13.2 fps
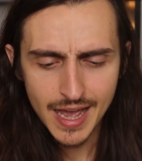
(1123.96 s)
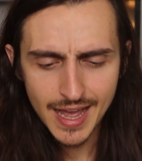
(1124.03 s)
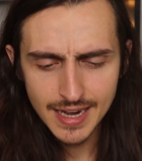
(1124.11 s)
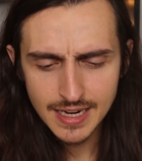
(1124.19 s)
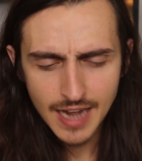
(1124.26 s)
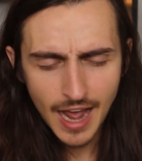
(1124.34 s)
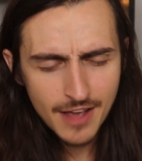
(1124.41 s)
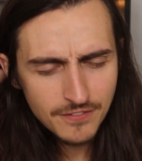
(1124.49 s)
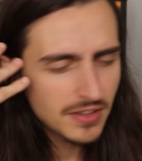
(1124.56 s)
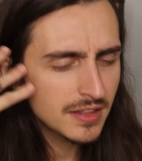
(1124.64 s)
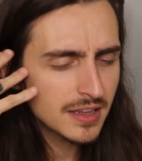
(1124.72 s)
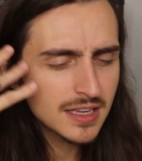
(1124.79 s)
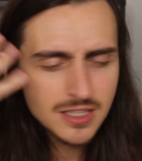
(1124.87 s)
And I, I
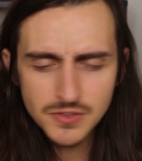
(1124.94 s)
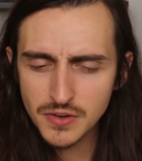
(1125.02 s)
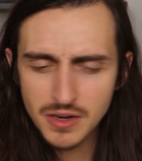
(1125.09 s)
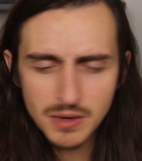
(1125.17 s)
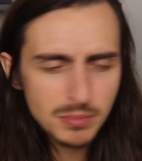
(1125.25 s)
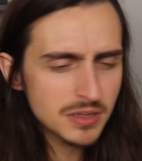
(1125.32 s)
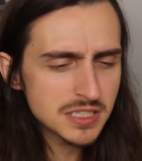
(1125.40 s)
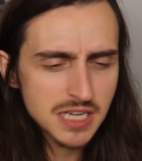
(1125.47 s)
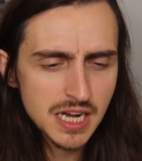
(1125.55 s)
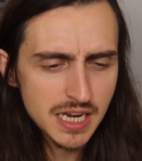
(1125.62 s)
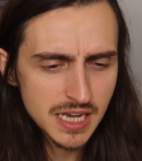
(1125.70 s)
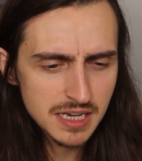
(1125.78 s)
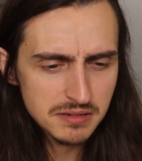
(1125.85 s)
feel like it's very
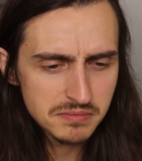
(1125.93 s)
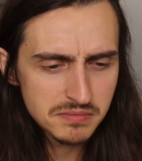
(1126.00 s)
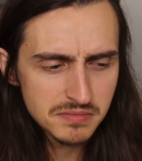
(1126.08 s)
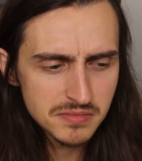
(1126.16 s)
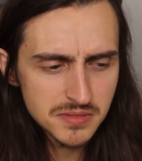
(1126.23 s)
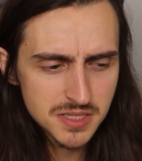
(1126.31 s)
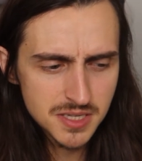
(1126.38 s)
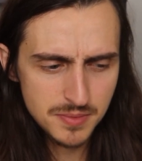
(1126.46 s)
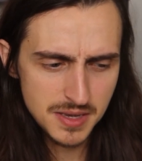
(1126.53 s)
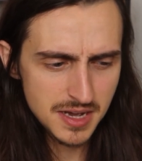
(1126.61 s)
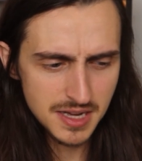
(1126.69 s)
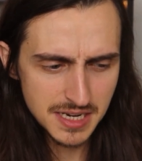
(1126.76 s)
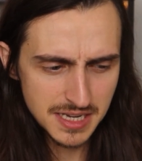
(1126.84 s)
platonic, to
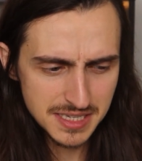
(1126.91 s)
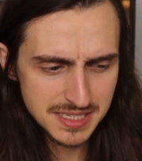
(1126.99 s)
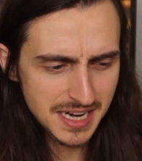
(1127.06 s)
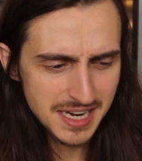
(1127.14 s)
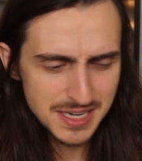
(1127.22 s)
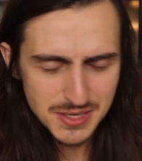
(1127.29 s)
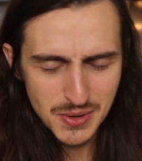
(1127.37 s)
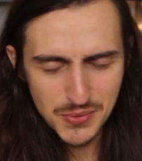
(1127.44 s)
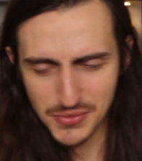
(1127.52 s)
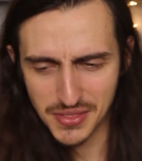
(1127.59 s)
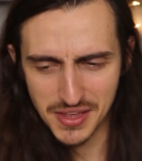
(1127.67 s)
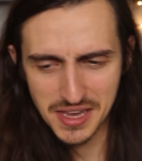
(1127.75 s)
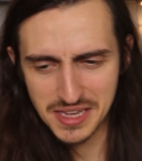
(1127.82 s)
be honest. I
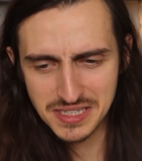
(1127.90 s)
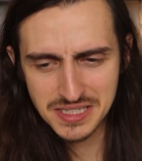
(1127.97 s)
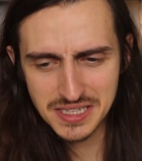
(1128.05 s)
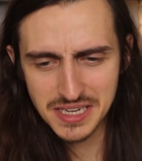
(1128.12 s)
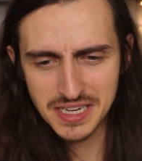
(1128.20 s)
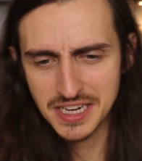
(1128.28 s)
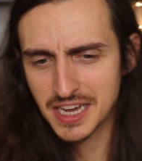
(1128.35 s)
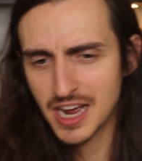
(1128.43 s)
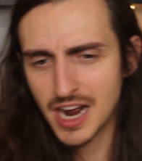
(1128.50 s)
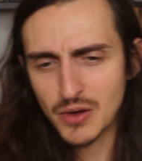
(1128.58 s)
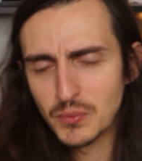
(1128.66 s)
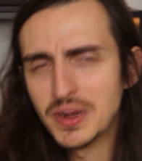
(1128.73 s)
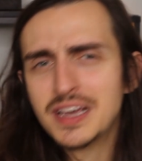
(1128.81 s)
don't think it's like
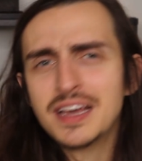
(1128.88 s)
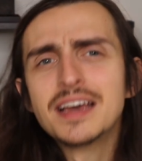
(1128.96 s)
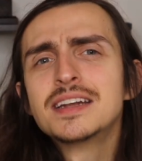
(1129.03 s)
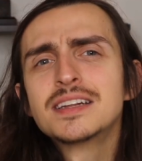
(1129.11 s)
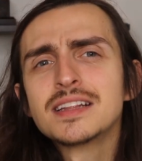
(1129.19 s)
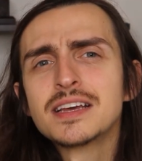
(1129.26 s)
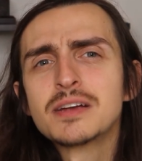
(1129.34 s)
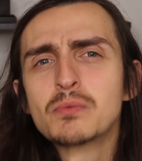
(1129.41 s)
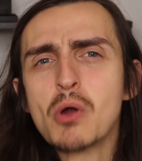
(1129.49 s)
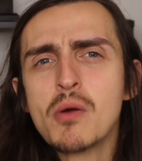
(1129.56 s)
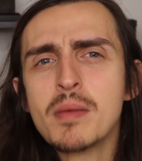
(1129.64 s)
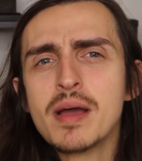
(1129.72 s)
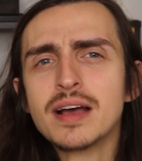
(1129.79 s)
a rekindling
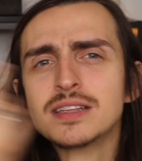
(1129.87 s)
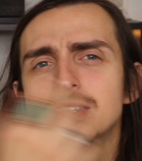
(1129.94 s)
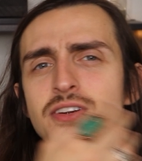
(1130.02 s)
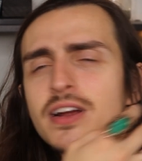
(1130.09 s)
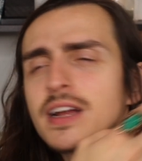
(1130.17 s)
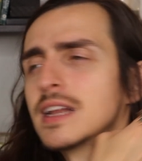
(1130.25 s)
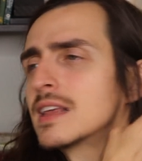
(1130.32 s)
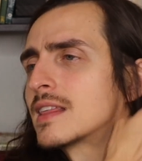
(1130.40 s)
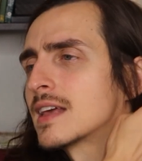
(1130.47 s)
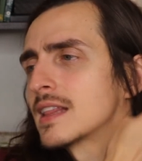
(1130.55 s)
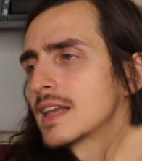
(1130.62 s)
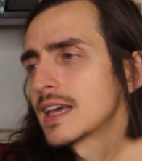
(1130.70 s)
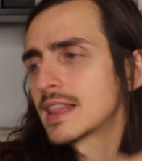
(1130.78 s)
romance or
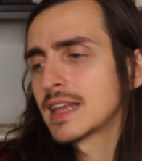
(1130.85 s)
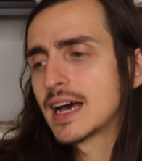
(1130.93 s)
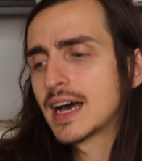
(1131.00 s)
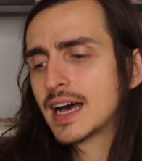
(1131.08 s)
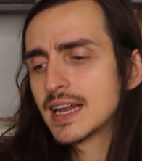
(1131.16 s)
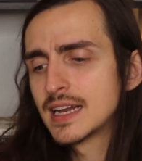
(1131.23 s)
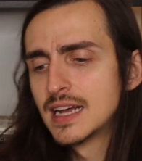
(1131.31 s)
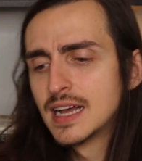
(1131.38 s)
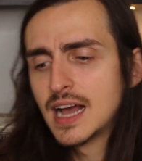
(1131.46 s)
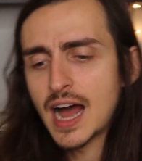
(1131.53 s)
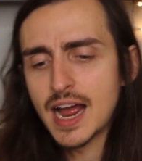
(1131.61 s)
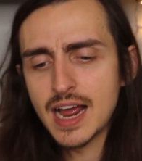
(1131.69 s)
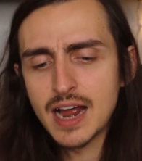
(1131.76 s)
anything like that.
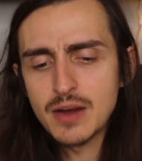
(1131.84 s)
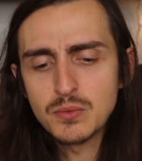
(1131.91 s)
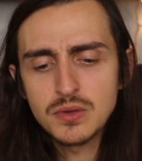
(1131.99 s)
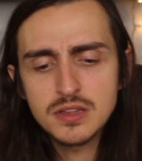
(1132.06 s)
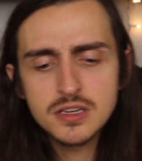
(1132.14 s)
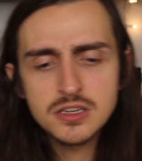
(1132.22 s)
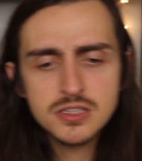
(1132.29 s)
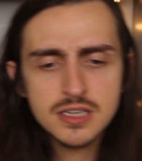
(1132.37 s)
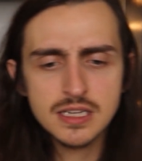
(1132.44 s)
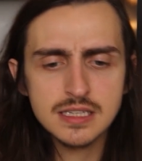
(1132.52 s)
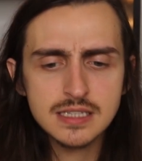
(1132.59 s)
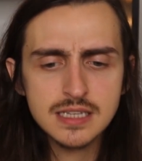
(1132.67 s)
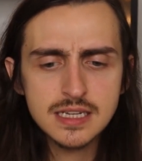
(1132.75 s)
I, I really just
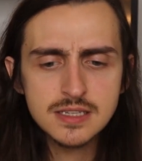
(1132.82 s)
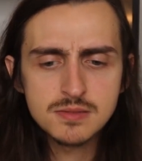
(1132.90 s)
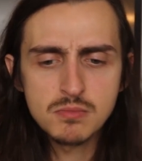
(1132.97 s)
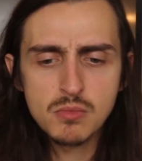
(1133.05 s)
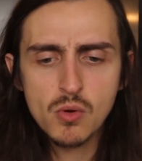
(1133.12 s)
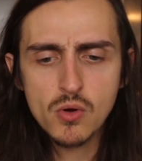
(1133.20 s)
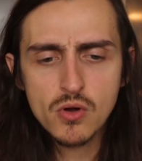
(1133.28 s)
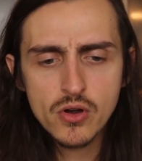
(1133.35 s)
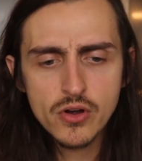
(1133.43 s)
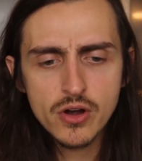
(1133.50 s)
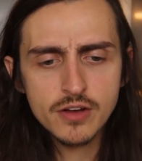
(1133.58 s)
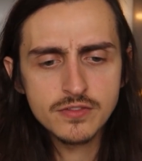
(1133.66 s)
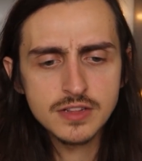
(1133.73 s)
get the sense
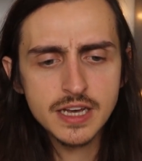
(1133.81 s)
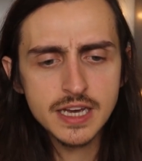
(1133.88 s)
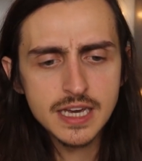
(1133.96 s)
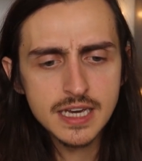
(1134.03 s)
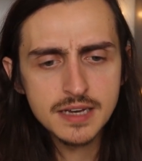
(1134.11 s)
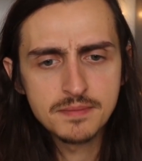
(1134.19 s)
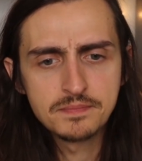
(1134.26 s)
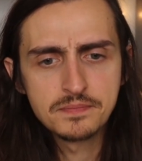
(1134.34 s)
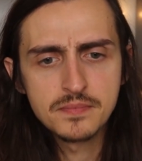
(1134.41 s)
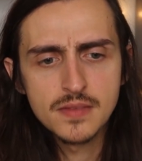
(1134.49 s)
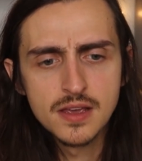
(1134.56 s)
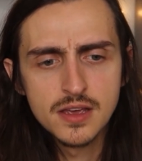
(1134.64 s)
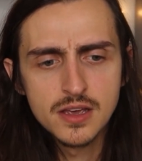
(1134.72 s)
more of like,
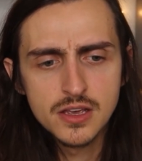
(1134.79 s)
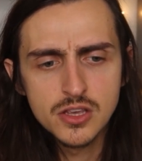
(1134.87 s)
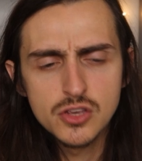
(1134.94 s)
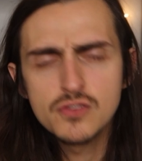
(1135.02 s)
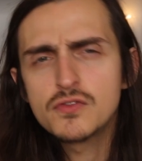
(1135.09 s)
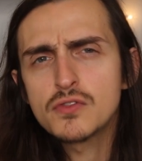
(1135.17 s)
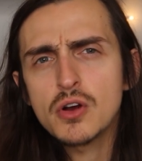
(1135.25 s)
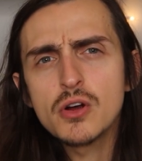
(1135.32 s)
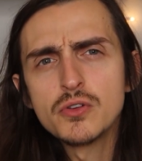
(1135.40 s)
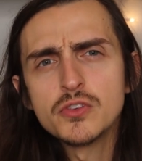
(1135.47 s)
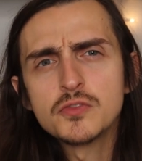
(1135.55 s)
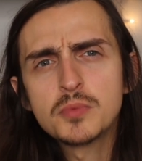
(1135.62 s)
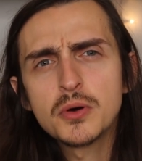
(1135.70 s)
you've
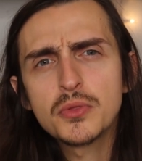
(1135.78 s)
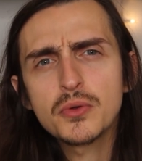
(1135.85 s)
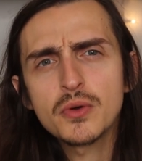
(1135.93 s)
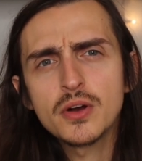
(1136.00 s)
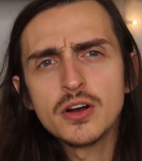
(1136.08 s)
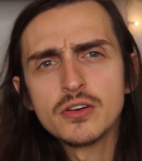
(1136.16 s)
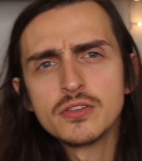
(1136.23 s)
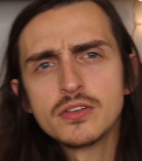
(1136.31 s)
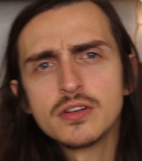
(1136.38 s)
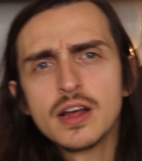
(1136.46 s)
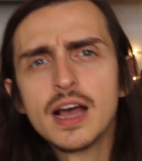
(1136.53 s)
grown, you've both grown.